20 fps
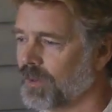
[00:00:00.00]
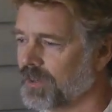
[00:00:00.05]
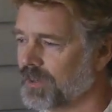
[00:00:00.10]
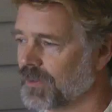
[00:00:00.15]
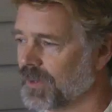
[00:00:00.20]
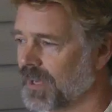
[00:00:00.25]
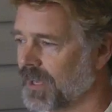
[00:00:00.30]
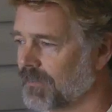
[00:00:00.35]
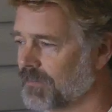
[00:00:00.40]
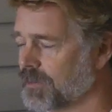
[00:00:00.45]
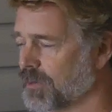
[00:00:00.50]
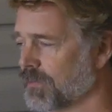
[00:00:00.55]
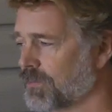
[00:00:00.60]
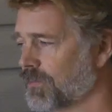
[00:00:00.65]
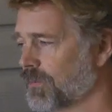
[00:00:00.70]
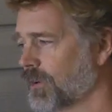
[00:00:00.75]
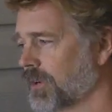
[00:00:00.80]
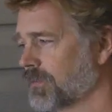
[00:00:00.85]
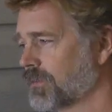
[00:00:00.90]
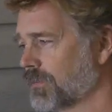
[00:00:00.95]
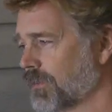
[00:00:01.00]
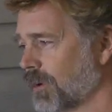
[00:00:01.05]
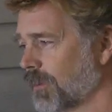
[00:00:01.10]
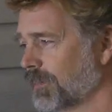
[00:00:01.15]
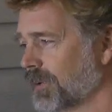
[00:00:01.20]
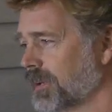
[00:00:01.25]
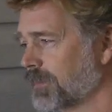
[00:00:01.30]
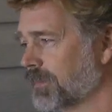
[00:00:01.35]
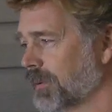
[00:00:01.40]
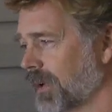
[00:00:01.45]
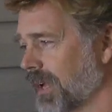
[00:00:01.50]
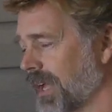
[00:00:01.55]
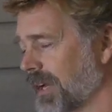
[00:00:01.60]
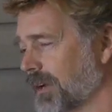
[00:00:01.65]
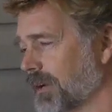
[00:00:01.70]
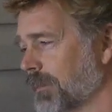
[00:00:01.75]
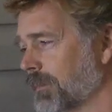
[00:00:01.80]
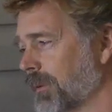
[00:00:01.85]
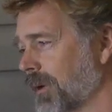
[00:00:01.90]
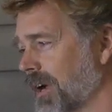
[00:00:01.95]
when you have your foot firmly
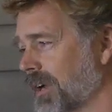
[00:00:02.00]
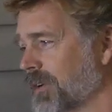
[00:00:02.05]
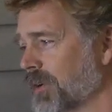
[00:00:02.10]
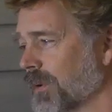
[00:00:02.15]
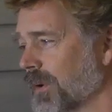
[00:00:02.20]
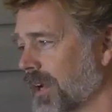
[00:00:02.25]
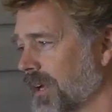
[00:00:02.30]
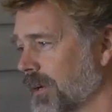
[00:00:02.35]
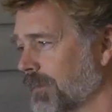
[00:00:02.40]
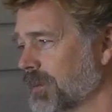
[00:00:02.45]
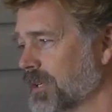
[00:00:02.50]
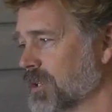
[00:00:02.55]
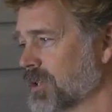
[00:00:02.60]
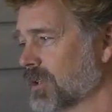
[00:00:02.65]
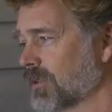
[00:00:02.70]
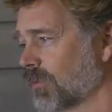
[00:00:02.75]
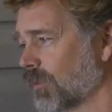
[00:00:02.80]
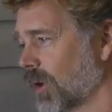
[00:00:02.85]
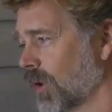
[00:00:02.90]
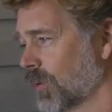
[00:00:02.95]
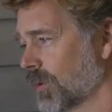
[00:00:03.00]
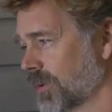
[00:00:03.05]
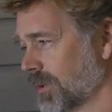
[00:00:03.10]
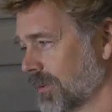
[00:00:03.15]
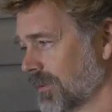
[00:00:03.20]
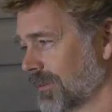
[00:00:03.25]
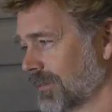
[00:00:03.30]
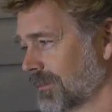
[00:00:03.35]
planted upon your enemy's throat."